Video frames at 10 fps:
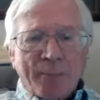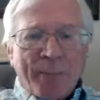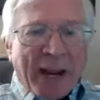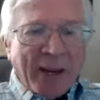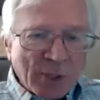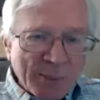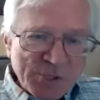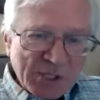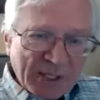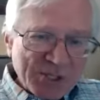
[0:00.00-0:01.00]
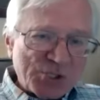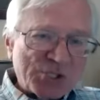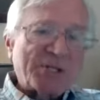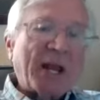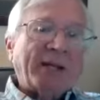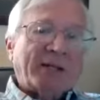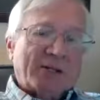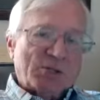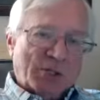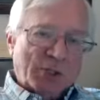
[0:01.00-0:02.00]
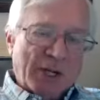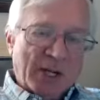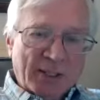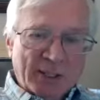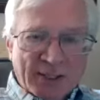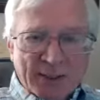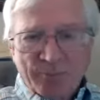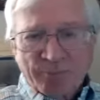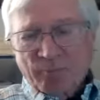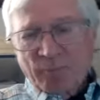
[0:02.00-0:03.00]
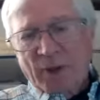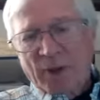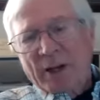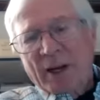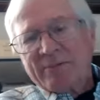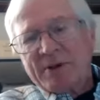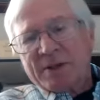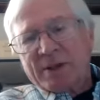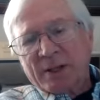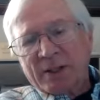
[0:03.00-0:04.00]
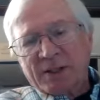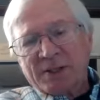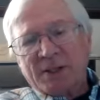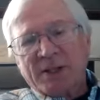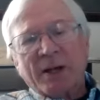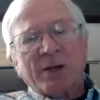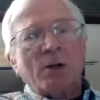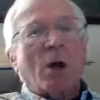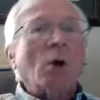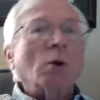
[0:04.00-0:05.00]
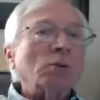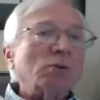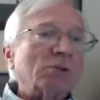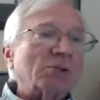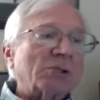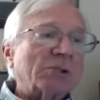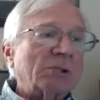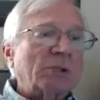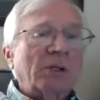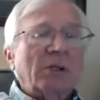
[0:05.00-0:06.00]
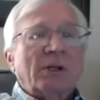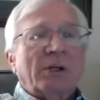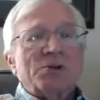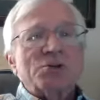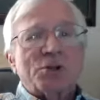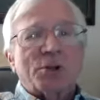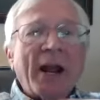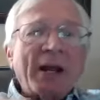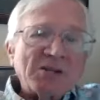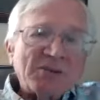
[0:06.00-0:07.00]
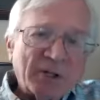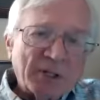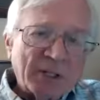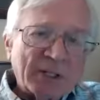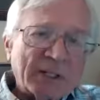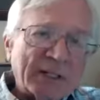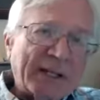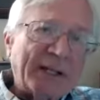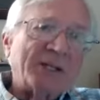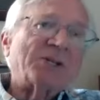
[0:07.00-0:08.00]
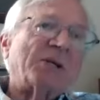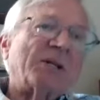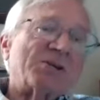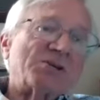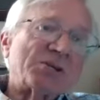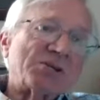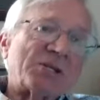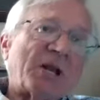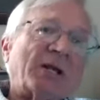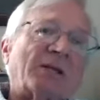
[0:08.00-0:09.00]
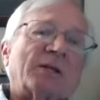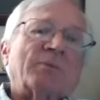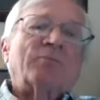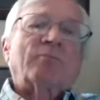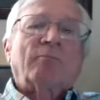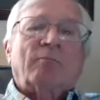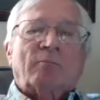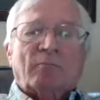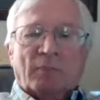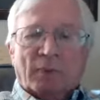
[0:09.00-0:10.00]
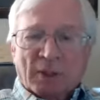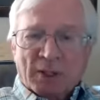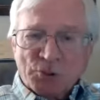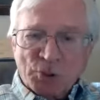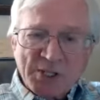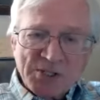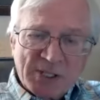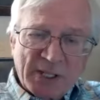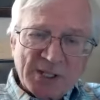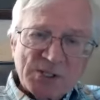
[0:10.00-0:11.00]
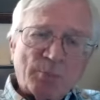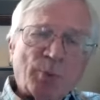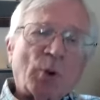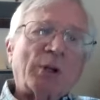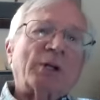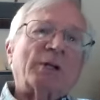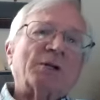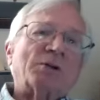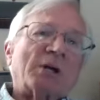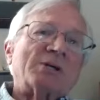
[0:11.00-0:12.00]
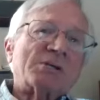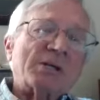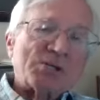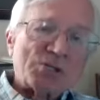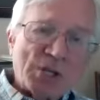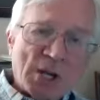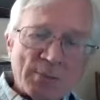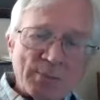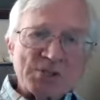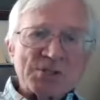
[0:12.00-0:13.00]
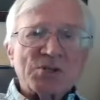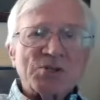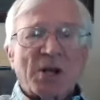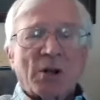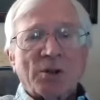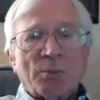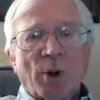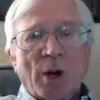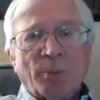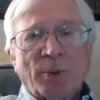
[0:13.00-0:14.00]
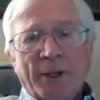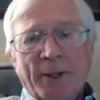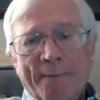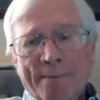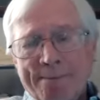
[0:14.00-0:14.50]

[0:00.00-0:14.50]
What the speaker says: bankruptcy estate is created, and everything that the debtor owns is transferred into this estate. A trustee is appointed. The trustee's job is to sell the property